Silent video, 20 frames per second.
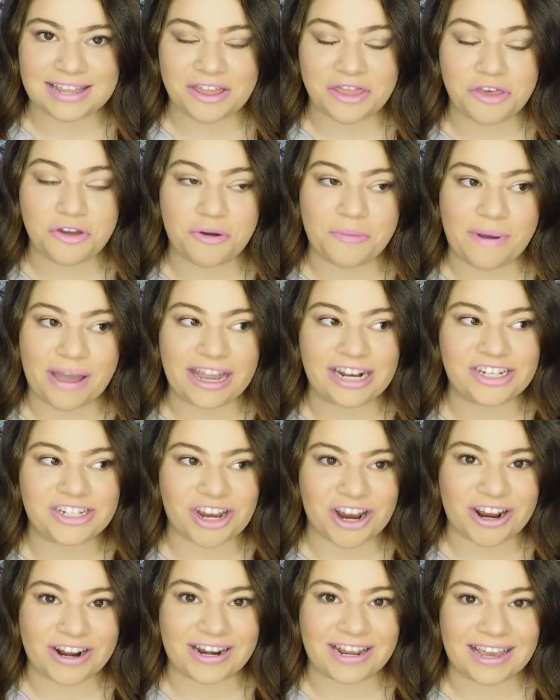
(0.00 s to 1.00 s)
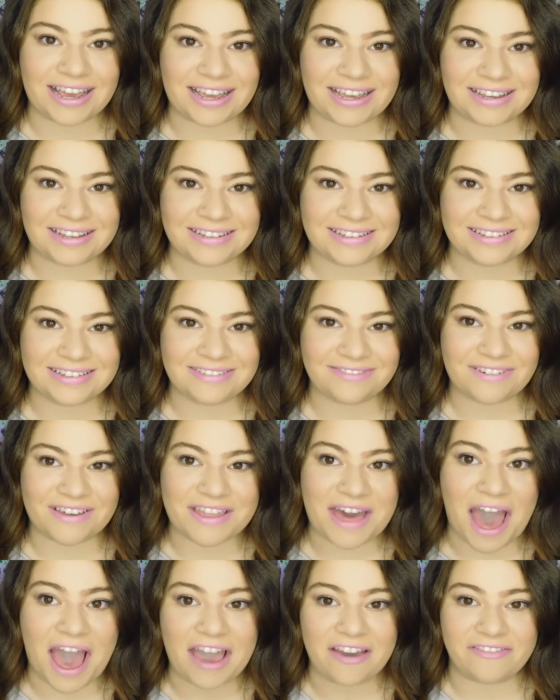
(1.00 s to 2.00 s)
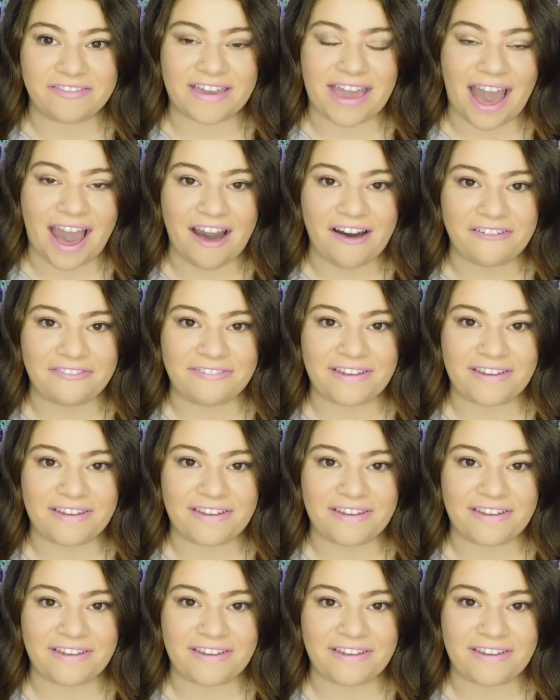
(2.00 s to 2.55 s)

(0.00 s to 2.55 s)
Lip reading: through my journey with IVF,